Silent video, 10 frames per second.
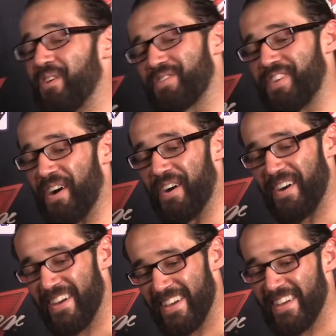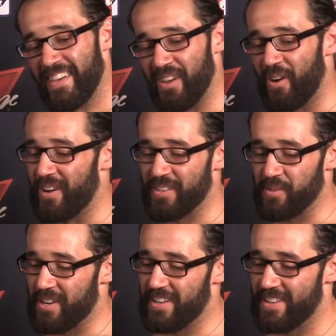So, it is
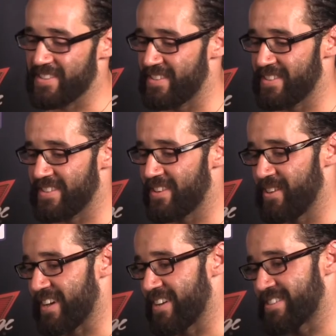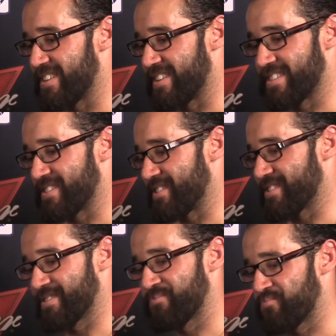what it is. And, like I said, that's
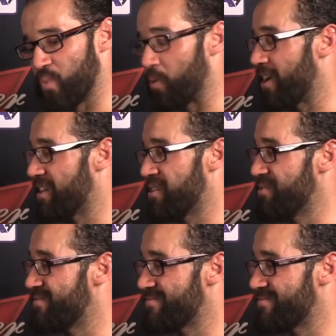just what we had to do.